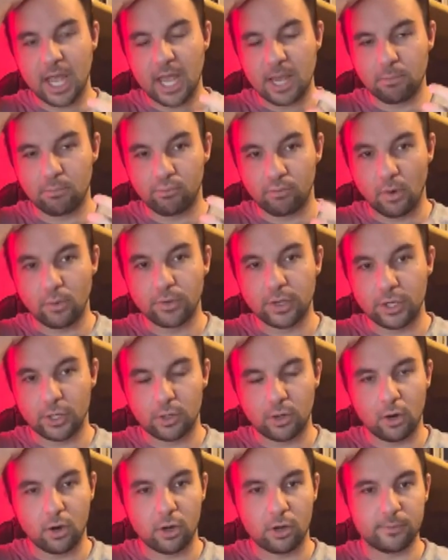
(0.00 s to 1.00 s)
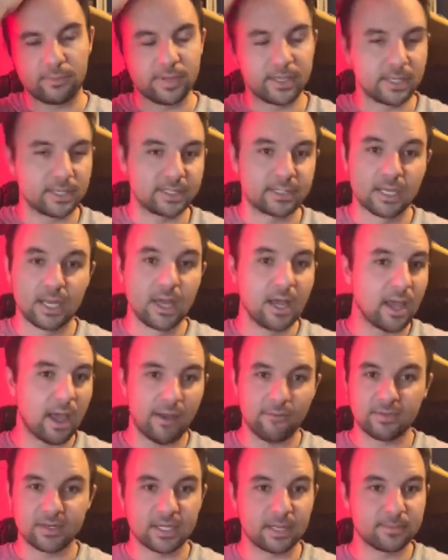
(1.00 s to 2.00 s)
a broken card because
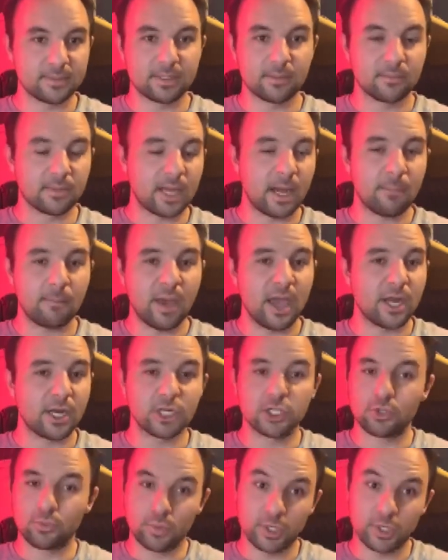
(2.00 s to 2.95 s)
every time something got banished,